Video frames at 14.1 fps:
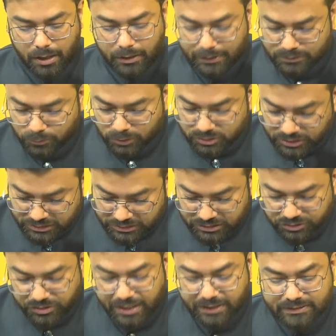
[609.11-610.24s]
This was
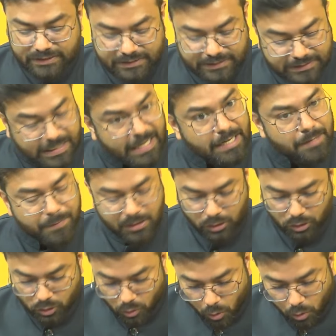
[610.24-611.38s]
registering sustainable
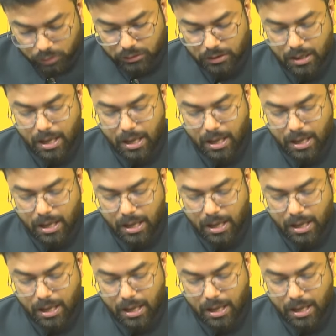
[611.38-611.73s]
growth